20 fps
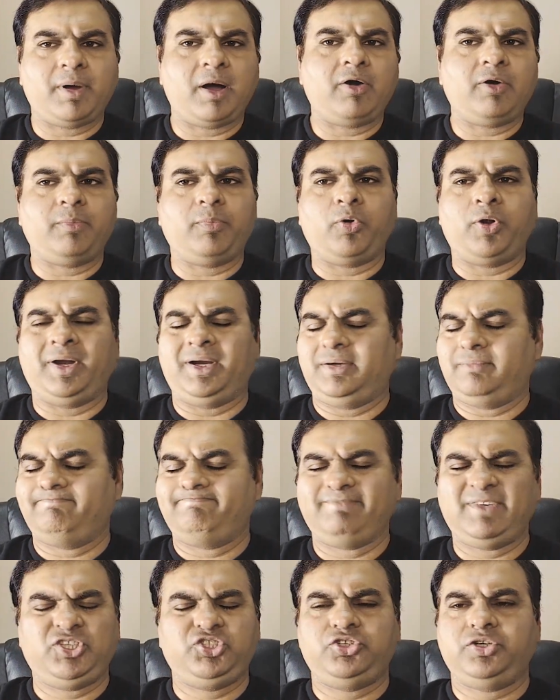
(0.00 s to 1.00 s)
PowerPoint.
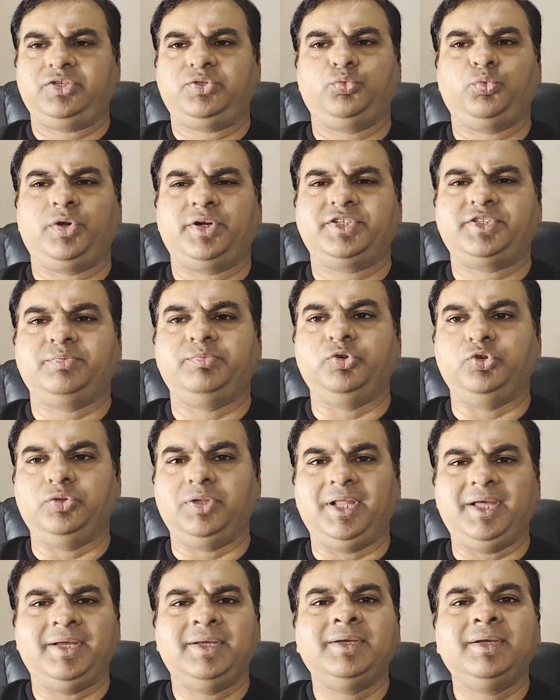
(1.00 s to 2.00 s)
It just works
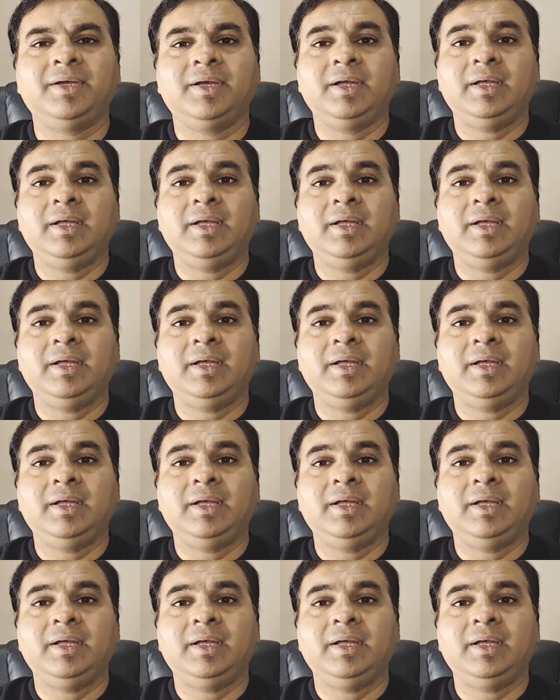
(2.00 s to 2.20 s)
smoothly.